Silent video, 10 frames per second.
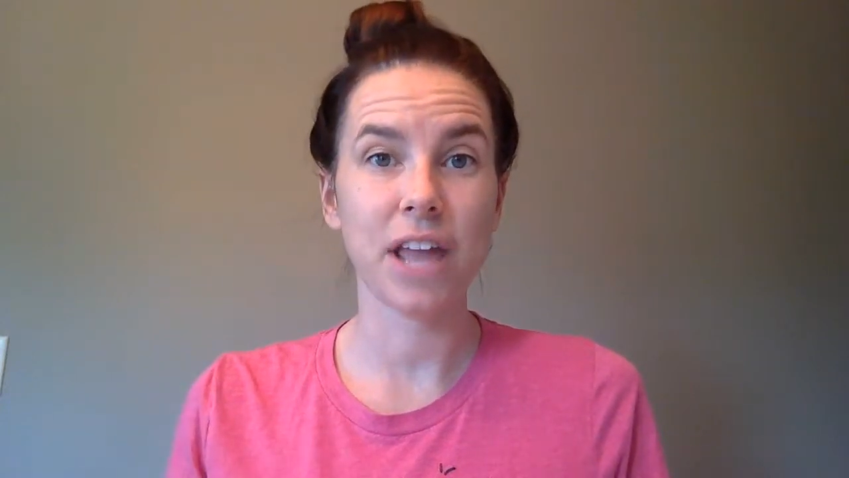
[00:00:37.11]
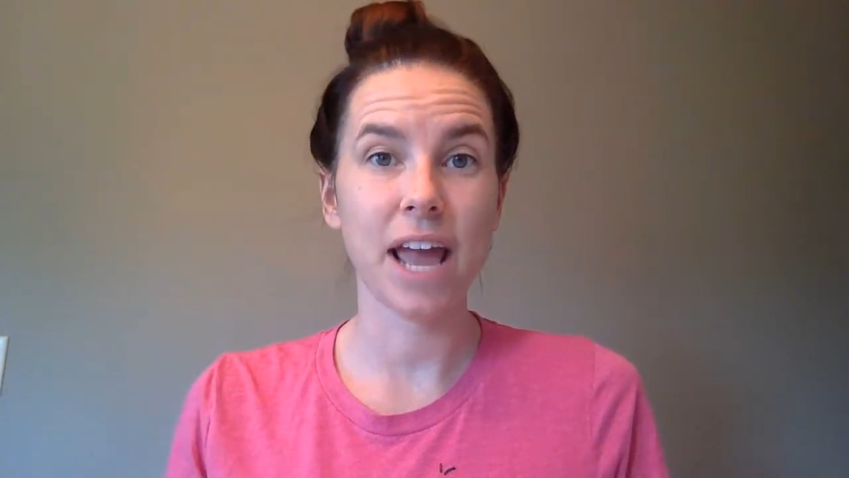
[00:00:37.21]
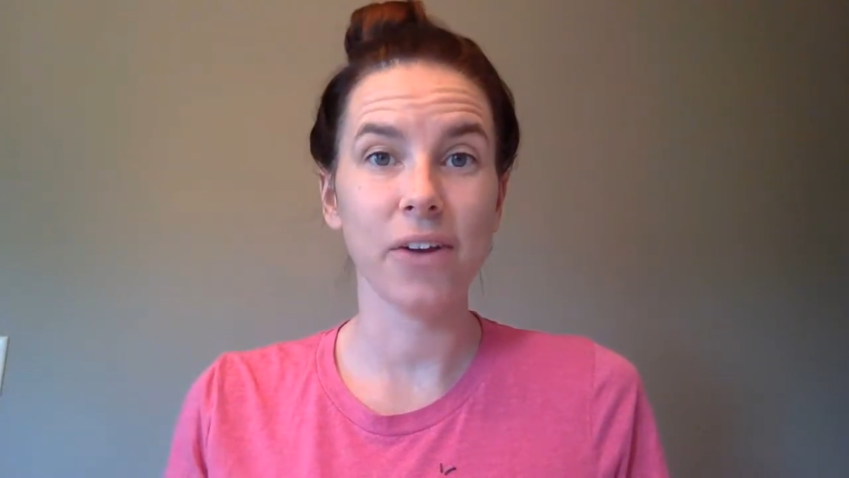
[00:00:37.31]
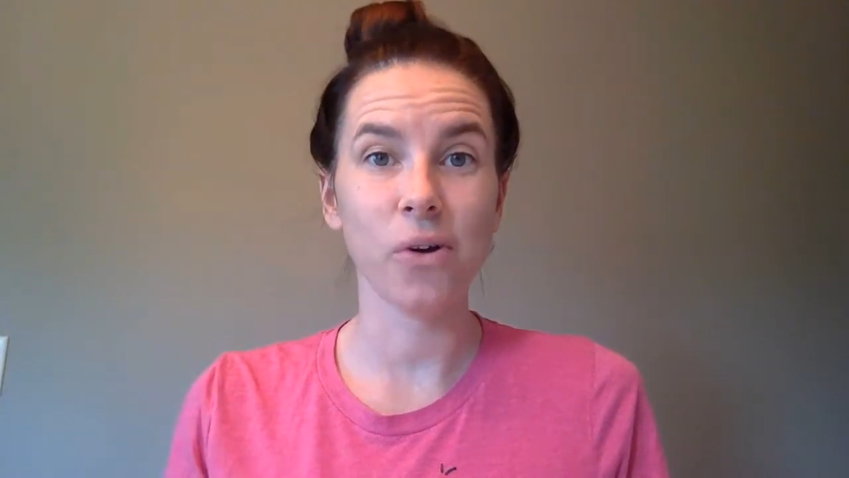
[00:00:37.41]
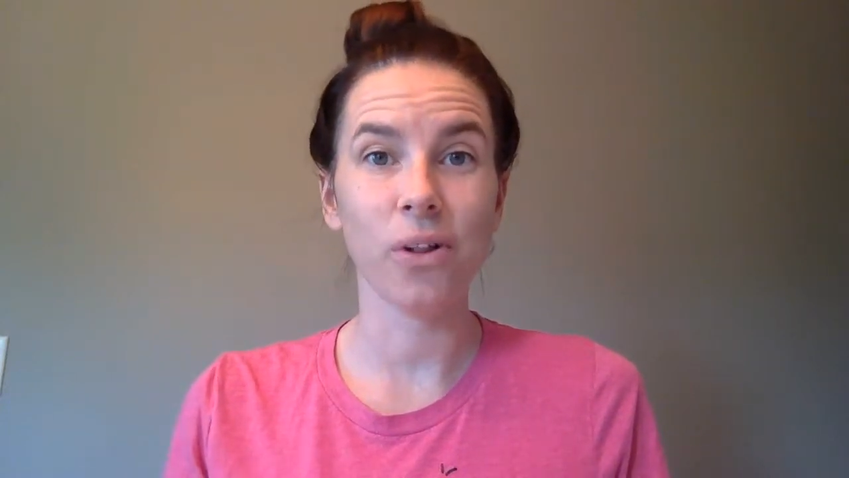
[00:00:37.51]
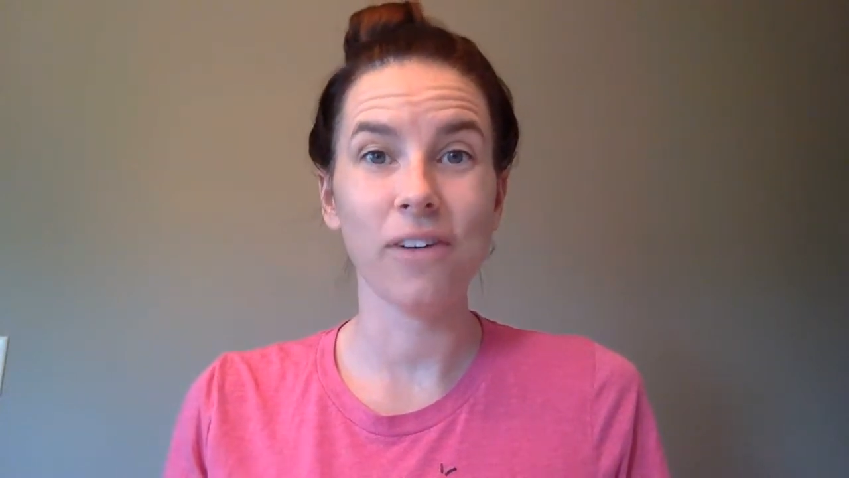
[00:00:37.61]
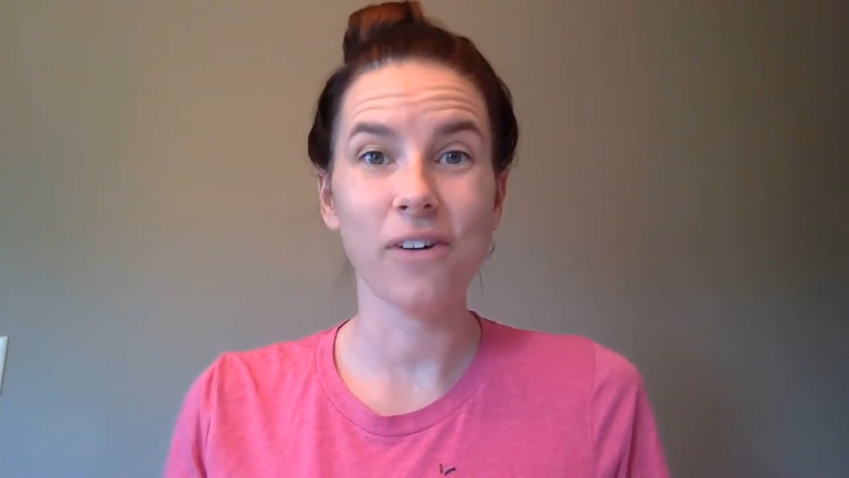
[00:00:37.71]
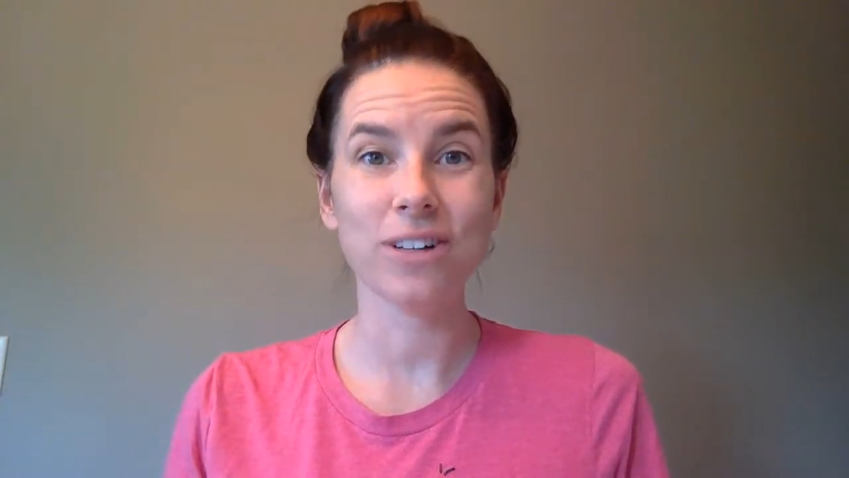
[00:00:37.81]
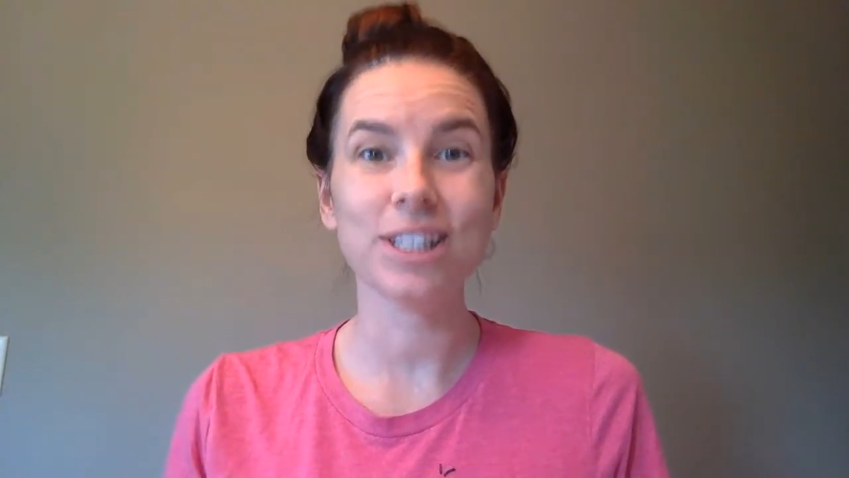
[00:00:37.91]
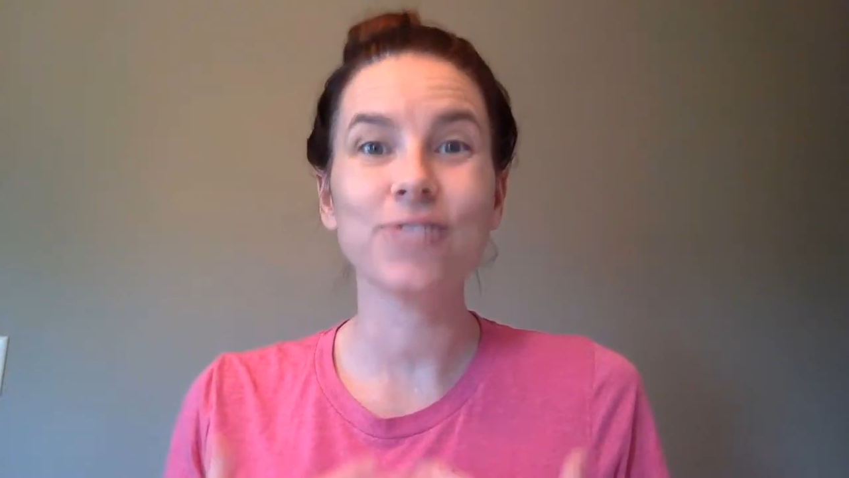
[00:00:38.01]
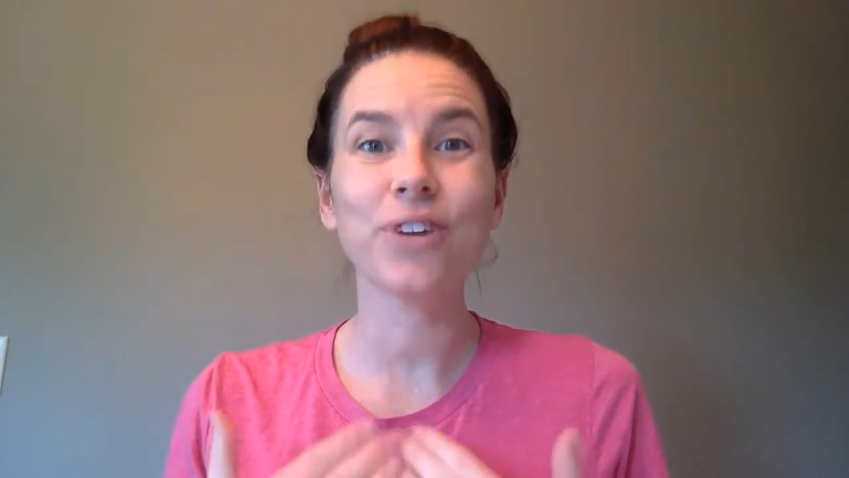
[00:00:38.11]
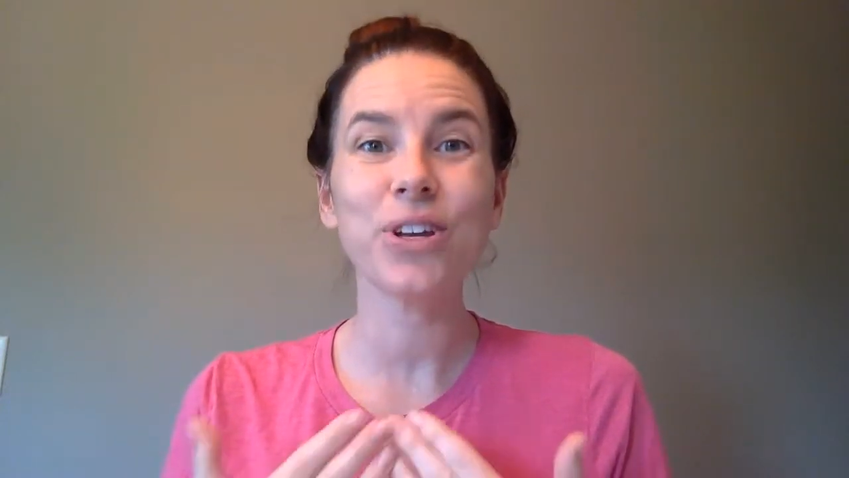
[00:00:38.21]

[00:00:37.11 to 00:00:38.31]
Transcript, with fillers: the end goal, of course, is for